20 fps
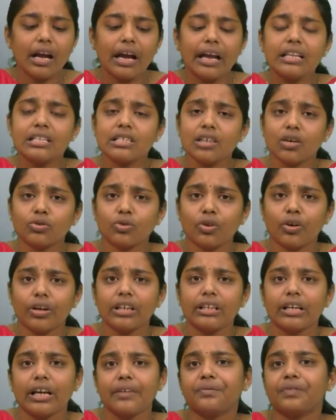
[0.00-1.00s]
In South Korea,
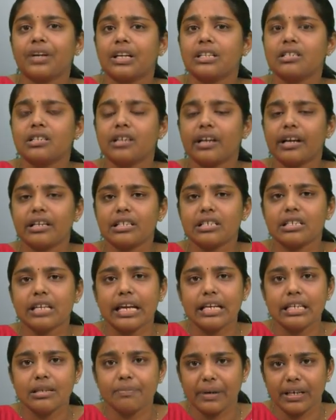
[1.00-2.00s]
they have considered it as
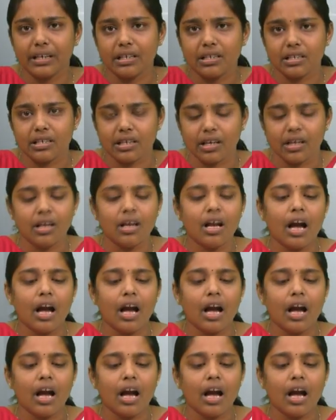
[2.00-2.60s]
Independence Day.